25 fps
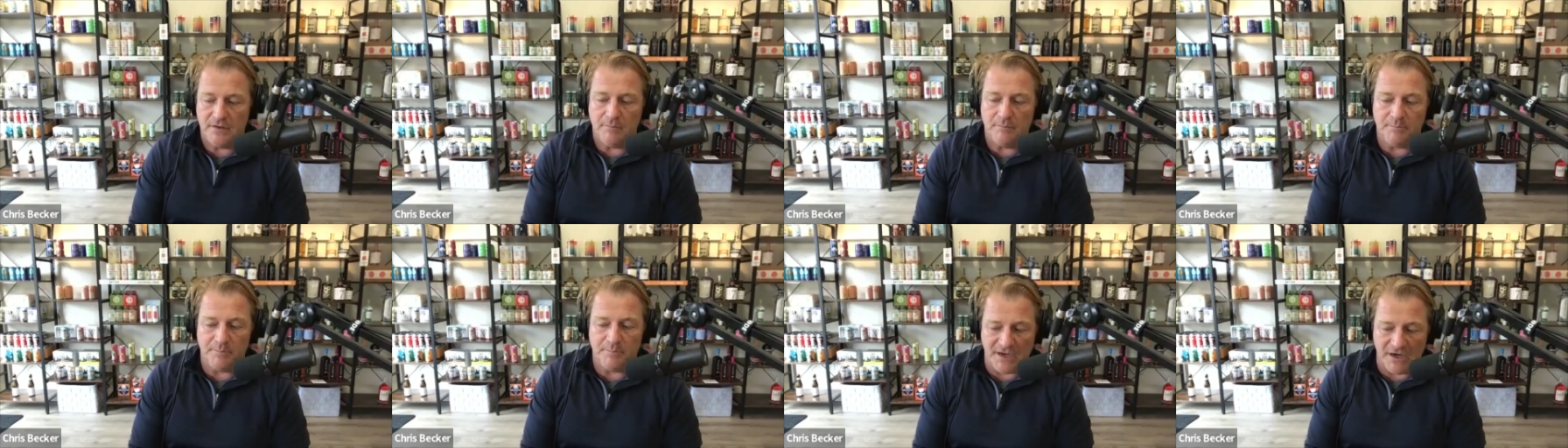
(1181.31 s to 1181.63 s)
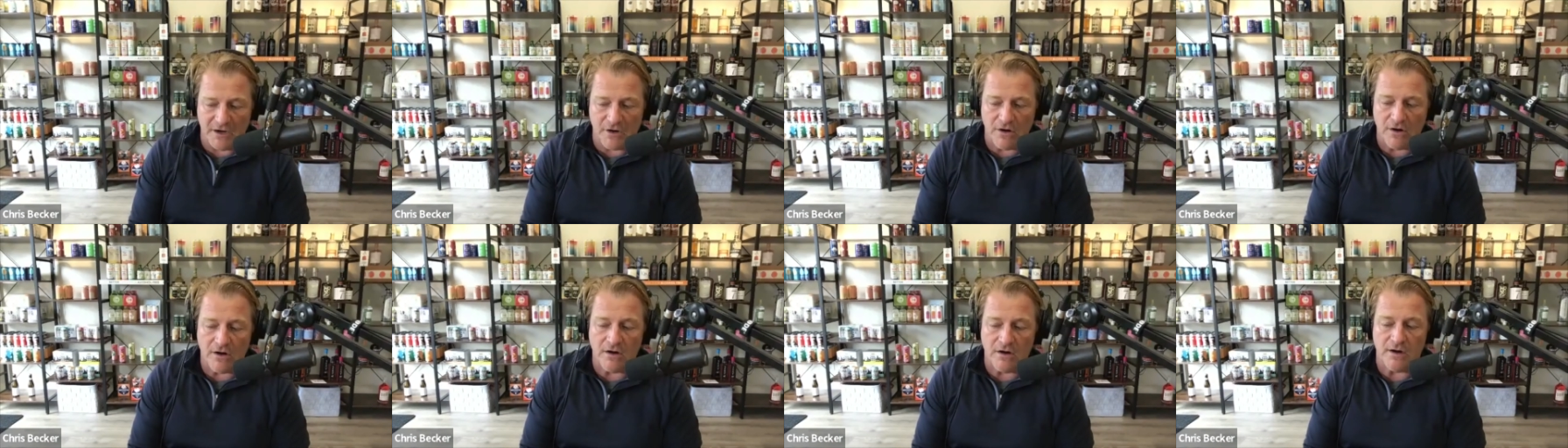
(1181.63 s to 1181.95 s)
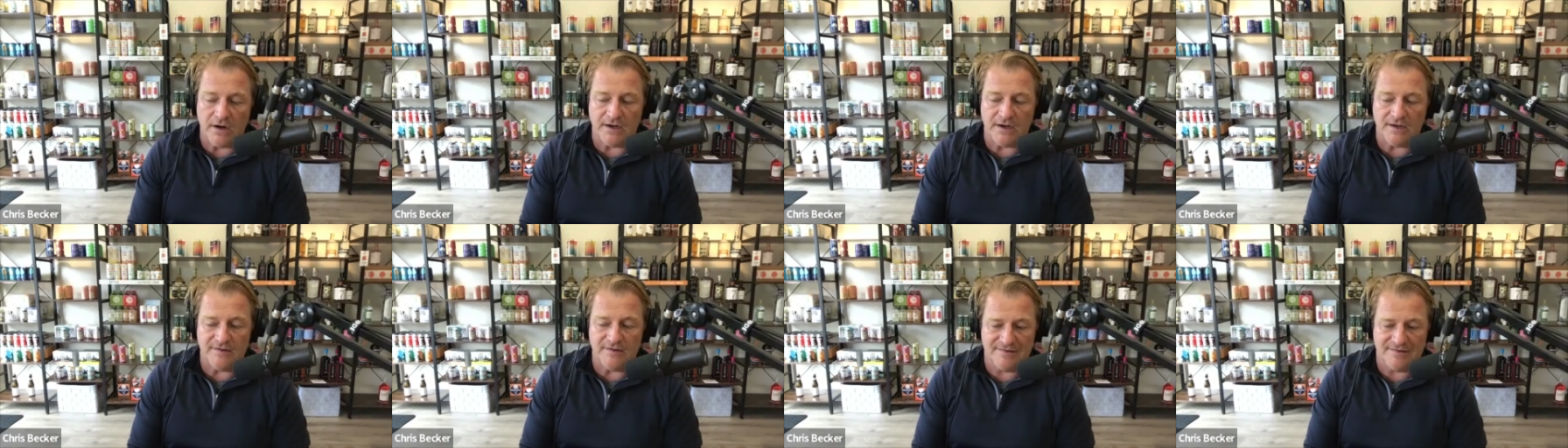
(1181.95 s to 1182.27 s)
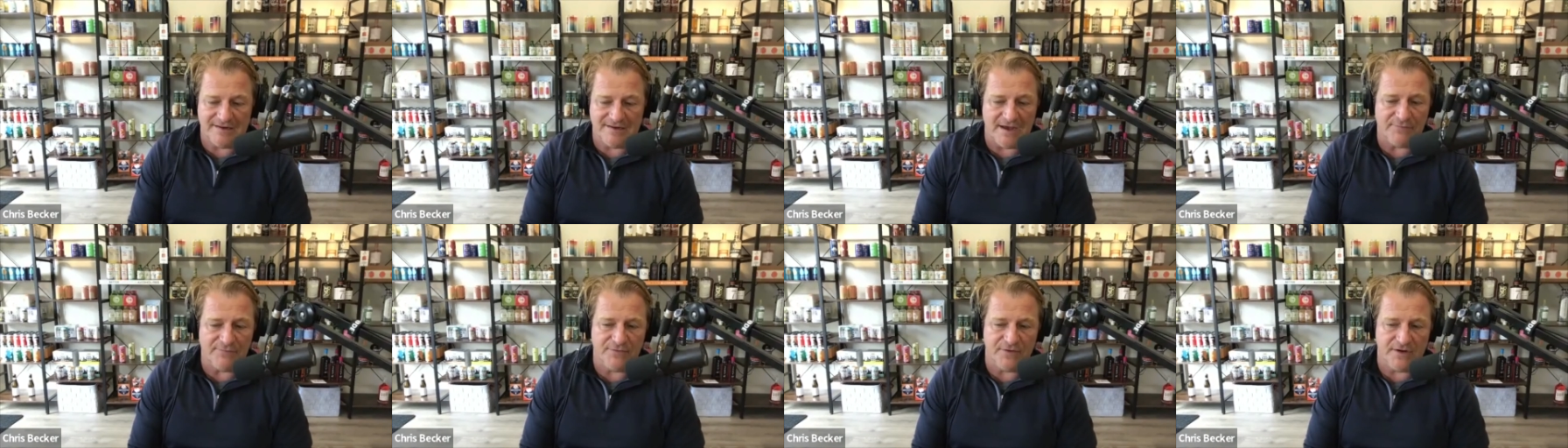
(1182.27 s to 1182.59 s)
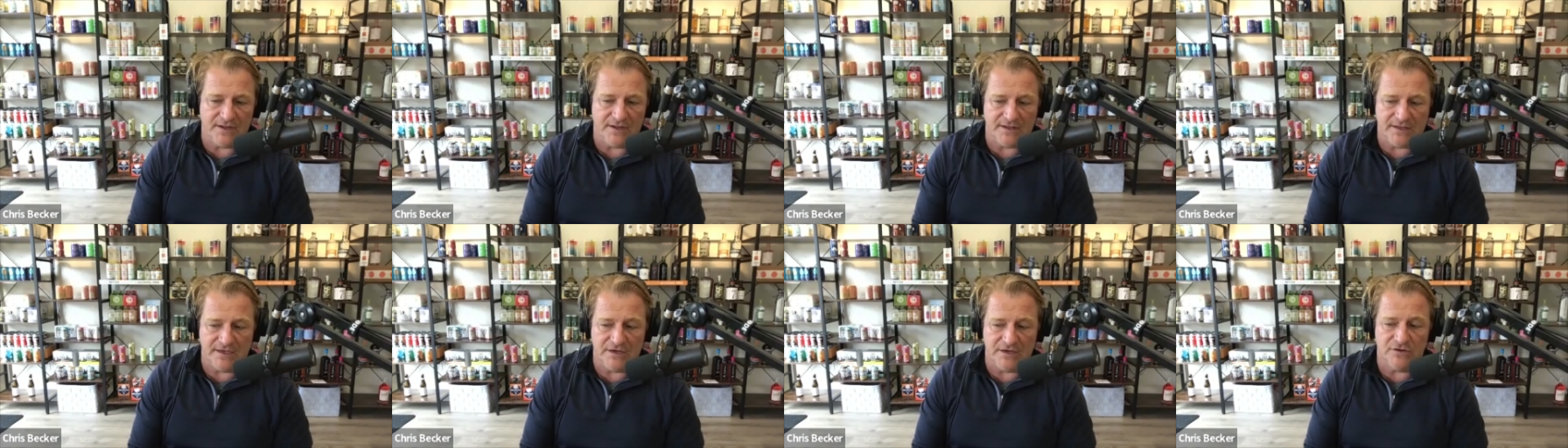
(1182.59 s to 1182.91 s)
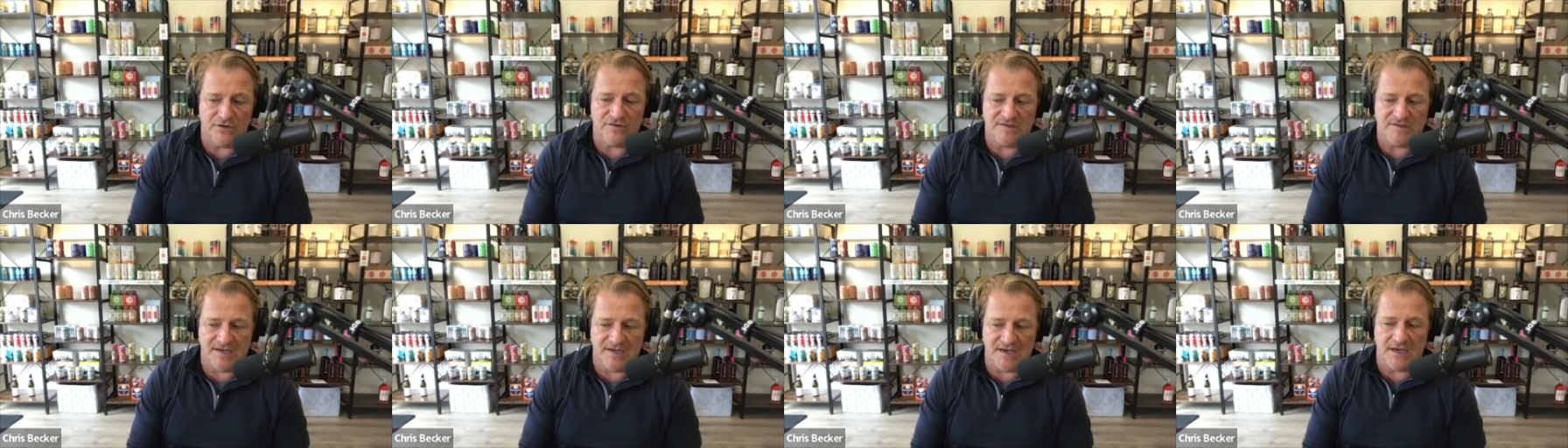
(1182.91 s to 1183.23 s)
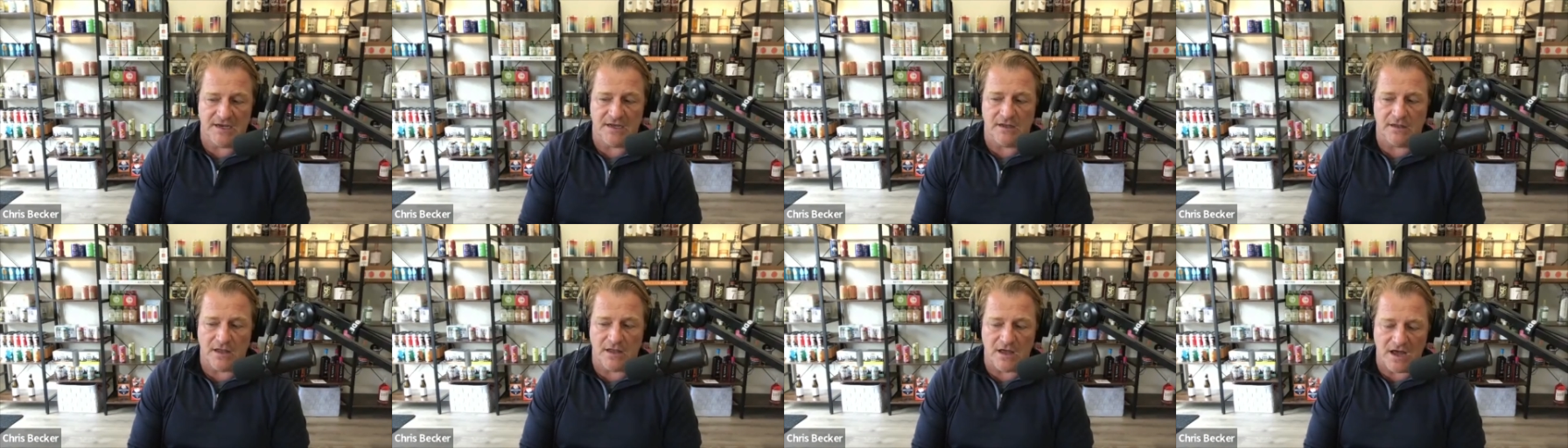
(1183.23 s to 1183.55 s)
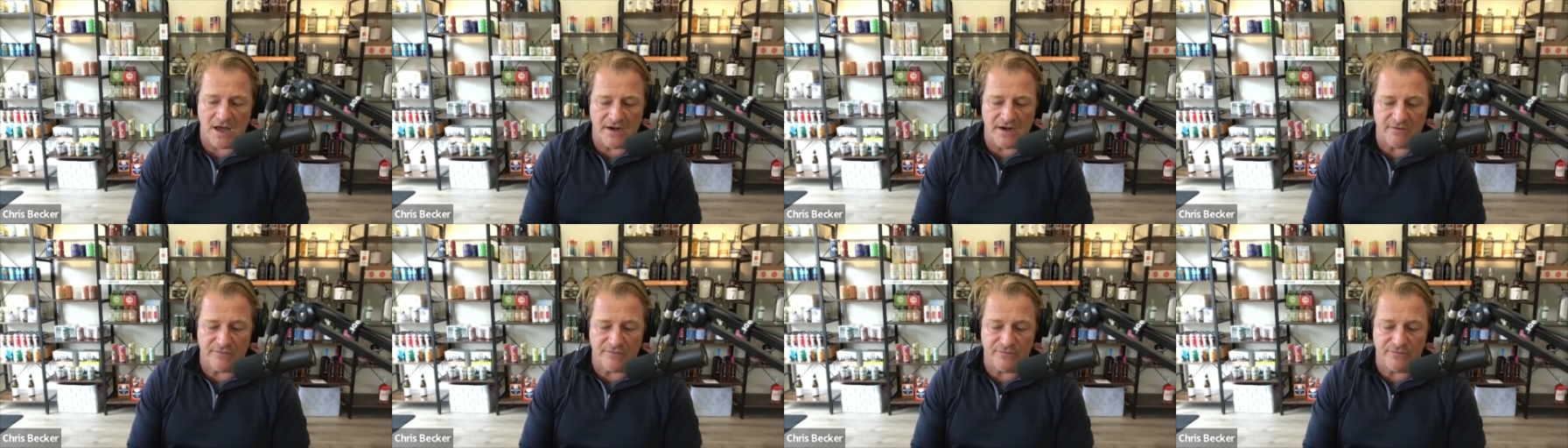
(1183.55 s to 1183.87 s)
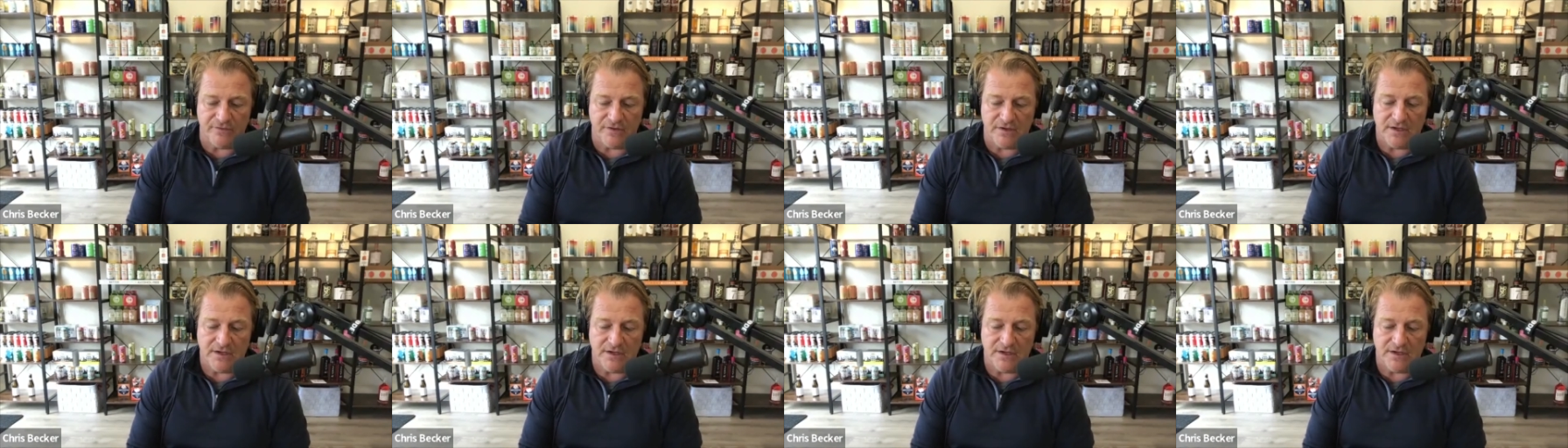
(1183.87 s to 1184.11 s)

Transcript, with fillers: beer is definitely you're seeing a lot of